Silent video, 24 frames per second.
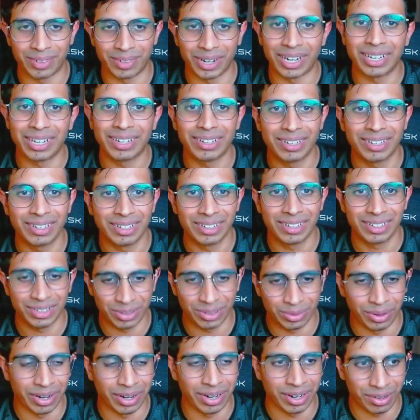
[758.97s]
right?
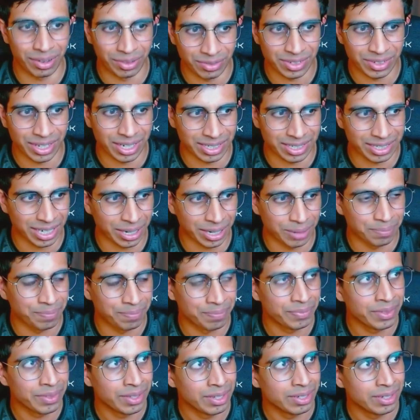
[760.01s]
You run out of that
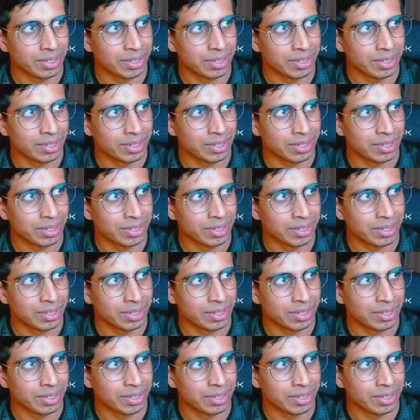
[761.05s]
time.